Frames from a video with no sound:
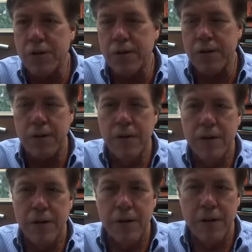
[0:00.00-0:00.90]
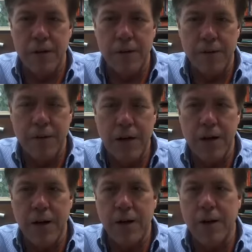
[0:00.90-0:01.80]
or
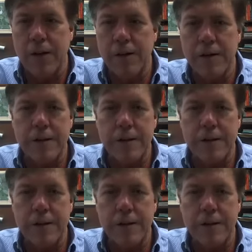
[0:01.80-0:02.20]
veterinarian.